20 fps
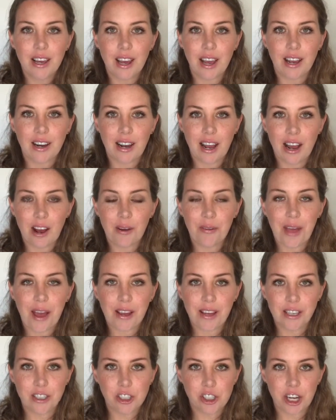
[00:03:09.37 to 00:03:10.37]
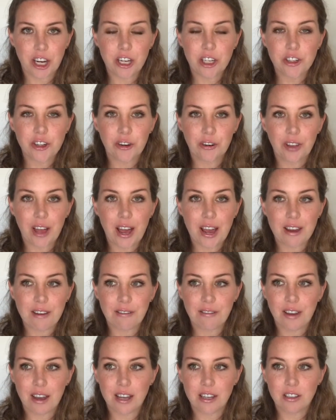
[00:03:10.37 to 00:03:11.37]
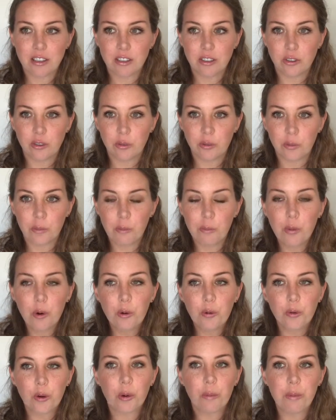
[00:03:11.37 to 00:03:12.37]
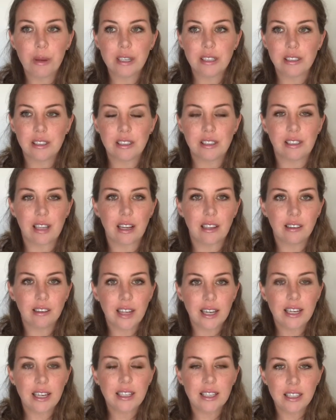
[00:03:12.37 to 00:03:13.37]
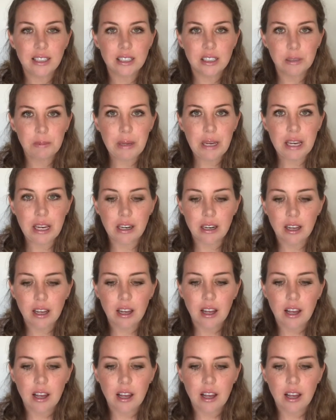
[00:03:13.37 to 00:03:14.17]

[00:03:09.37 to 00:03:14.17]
and how that can change your life and move your business at lightning speed.